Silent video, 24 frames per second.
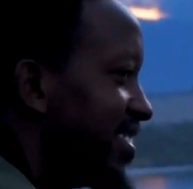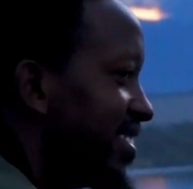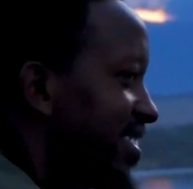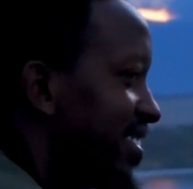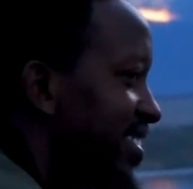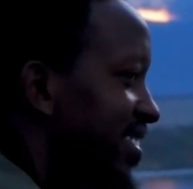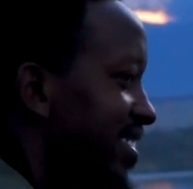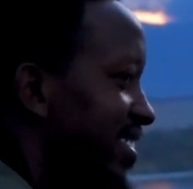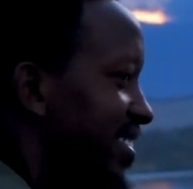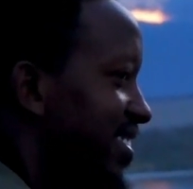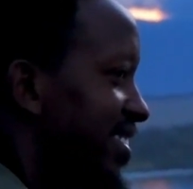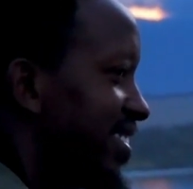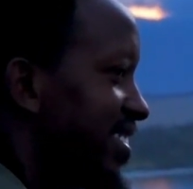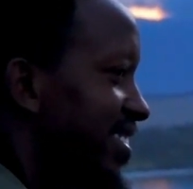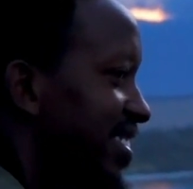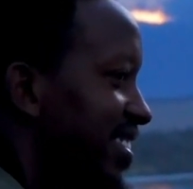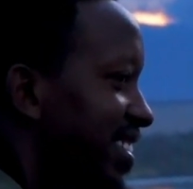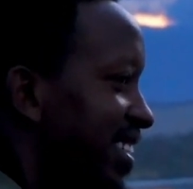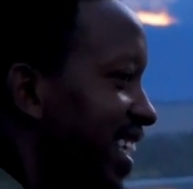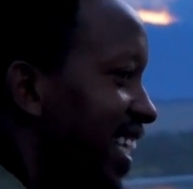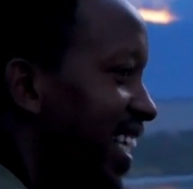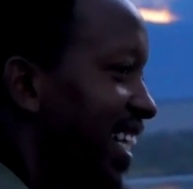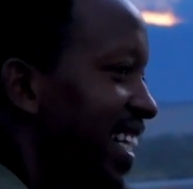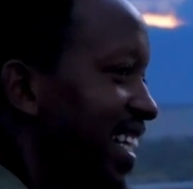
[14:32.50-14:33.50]
even sometimes I
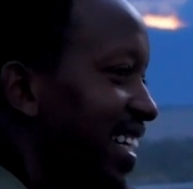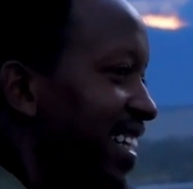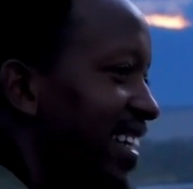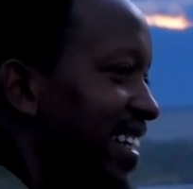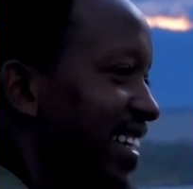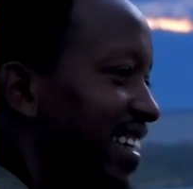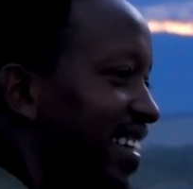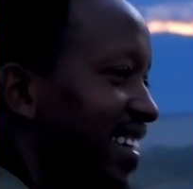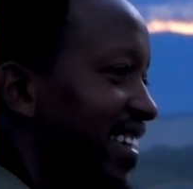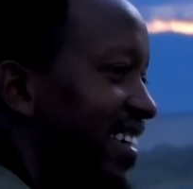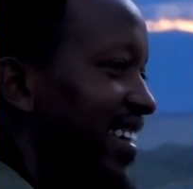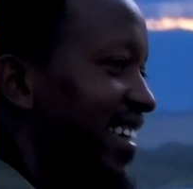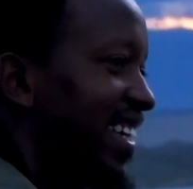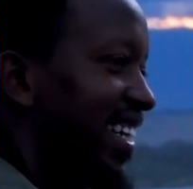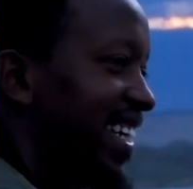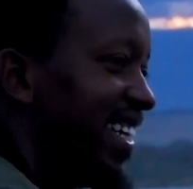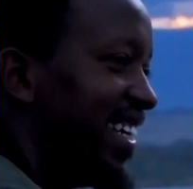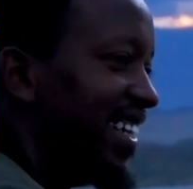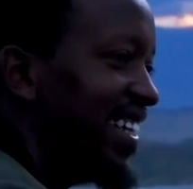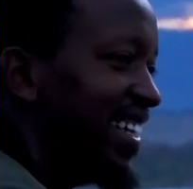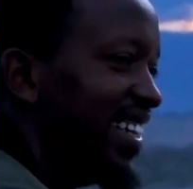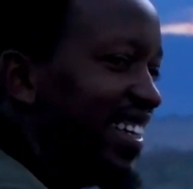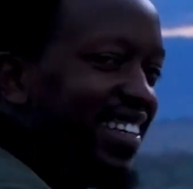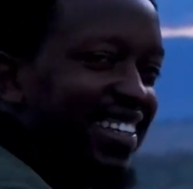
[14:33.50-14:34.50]
used to cry to my
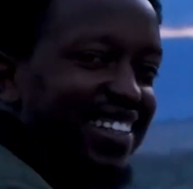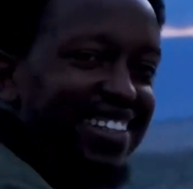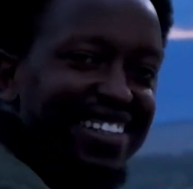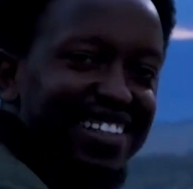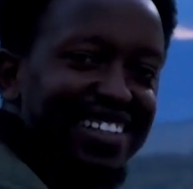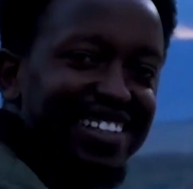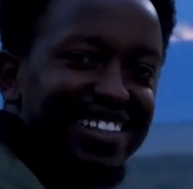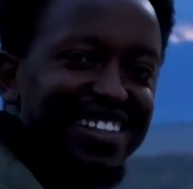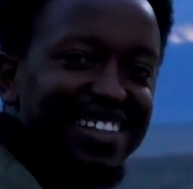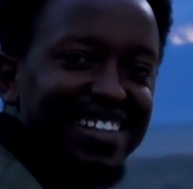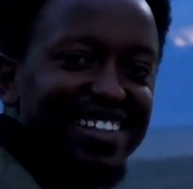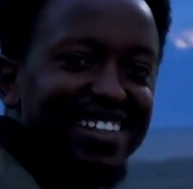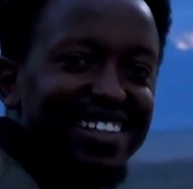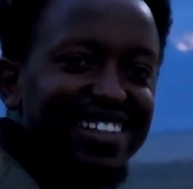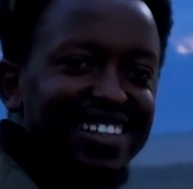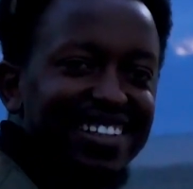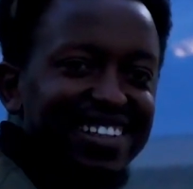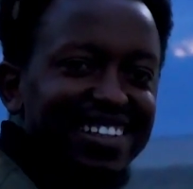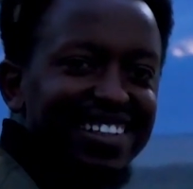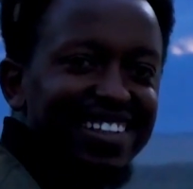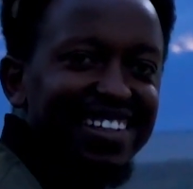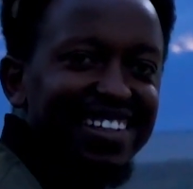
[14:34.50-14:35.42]
friends. Even you can see on my